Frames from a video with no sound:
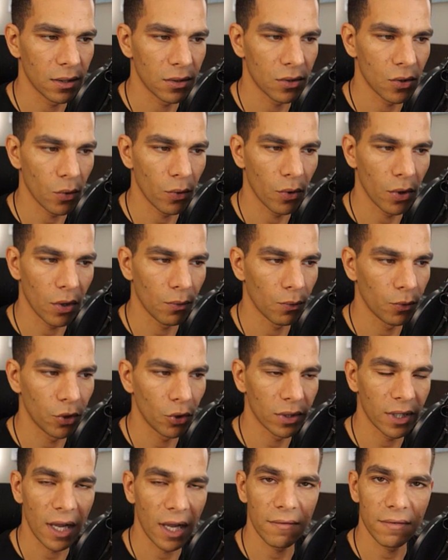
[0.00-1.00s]
So we
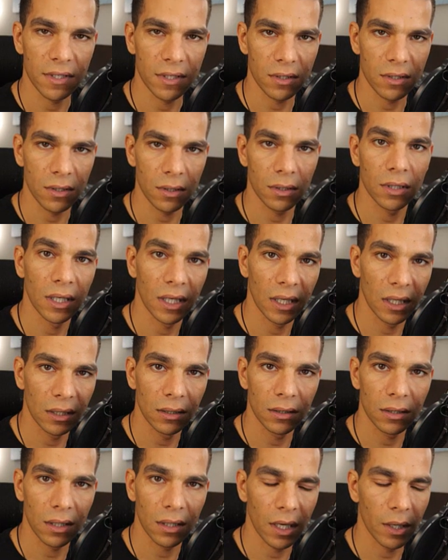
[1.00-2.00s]
don't have a start and
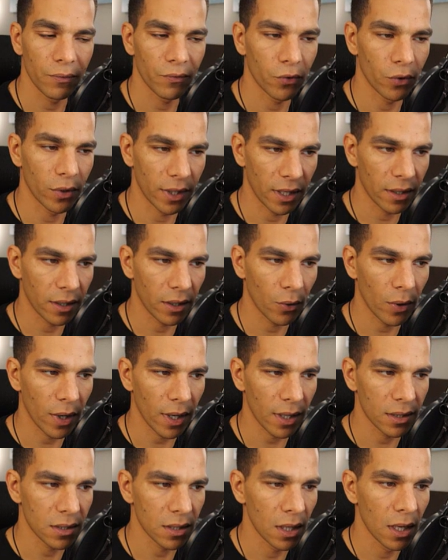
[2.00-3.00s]
end the time for the
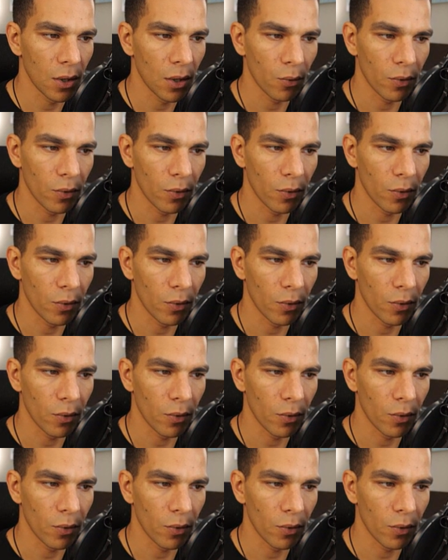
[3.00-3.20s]
earthquakes.